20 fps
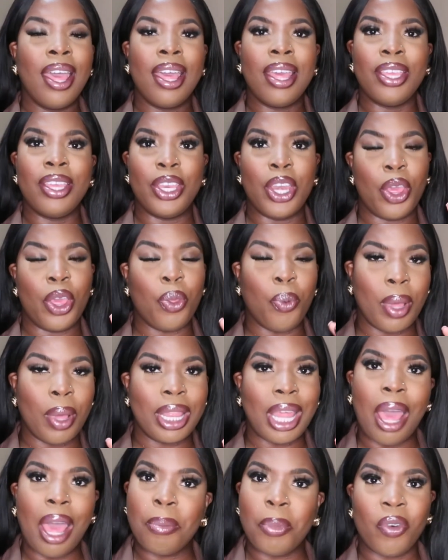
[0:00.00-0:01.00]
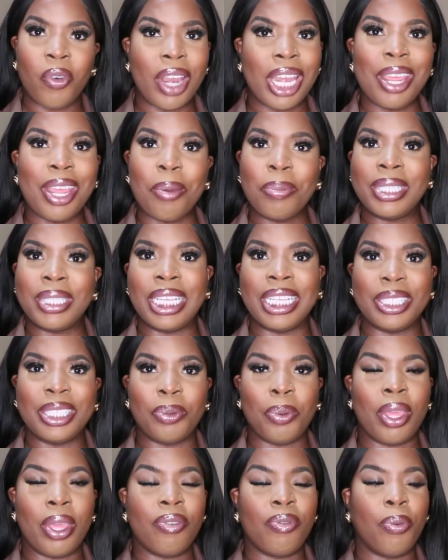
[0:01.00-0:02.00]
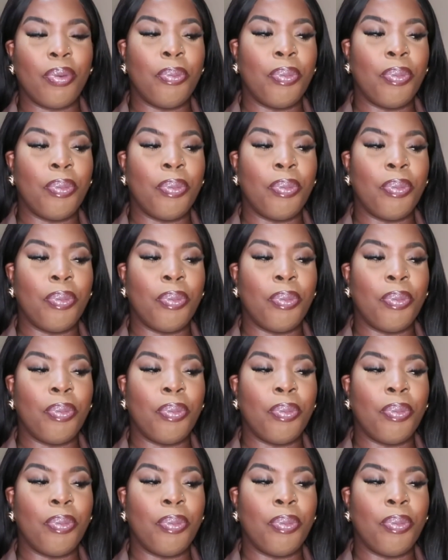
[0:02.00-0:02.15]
you know, the one that I'm already obsessed with.